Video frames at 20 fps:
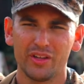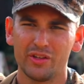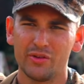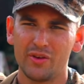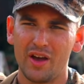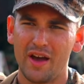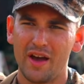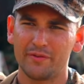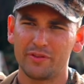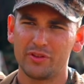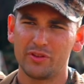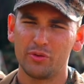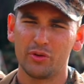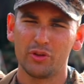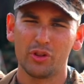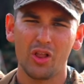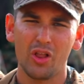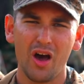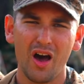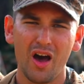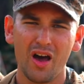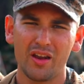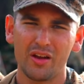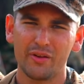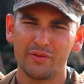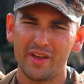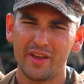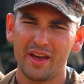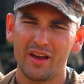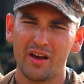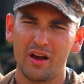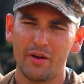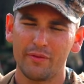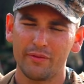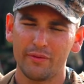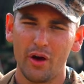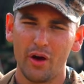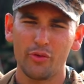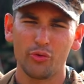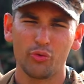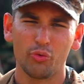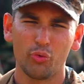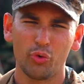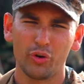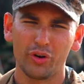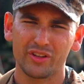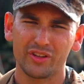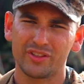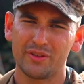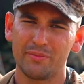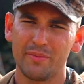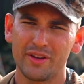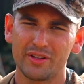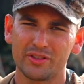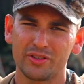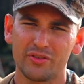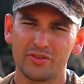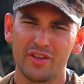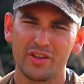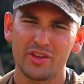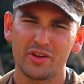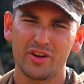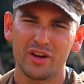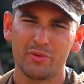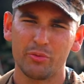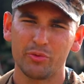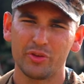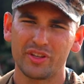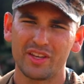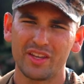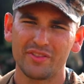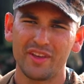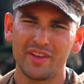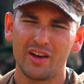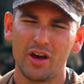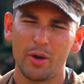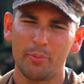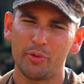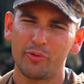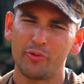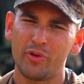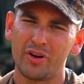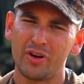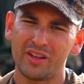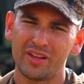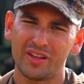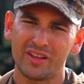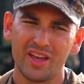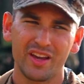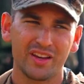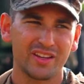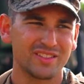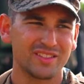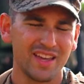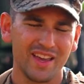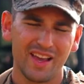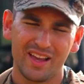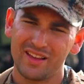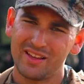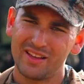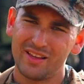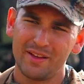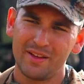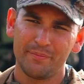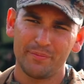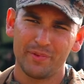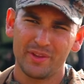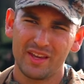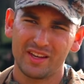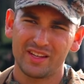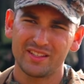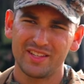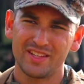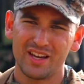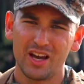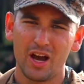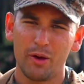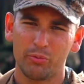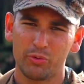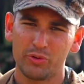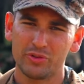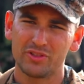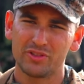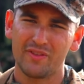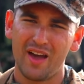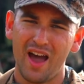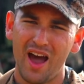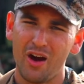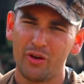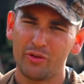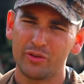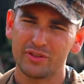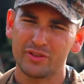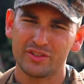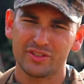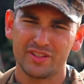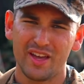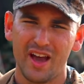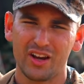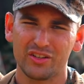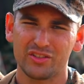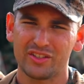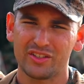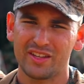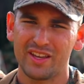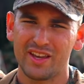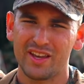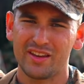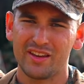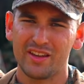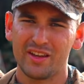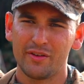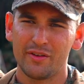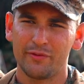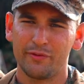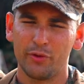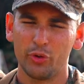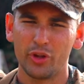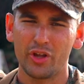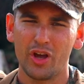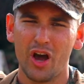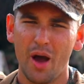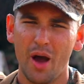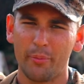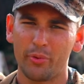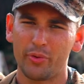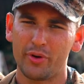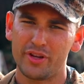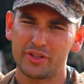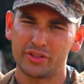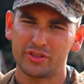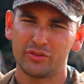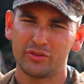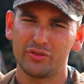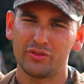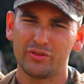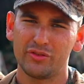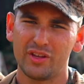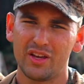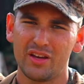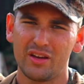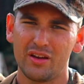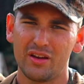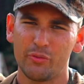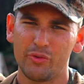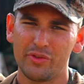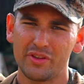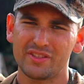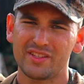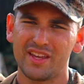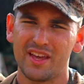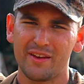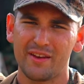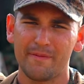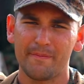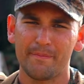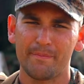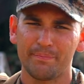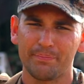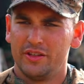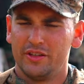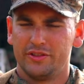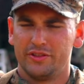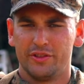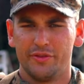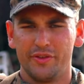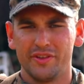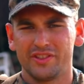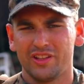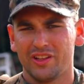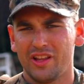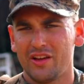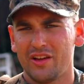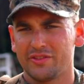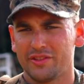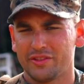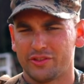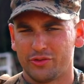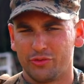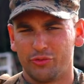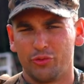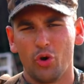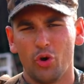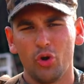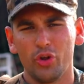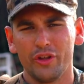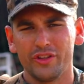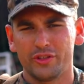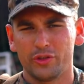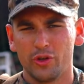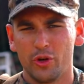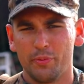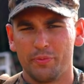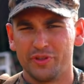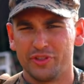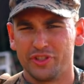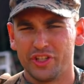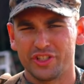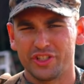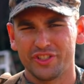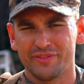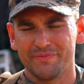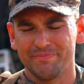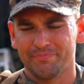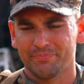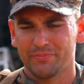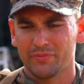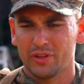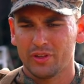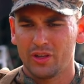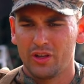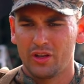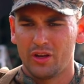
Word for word: You have to do a lot of, of other work to make sure that you're able to get that up and running. It could take it could take upwards of hours to actually get fully operational uh, with a tent. So this allows us to roll into a position,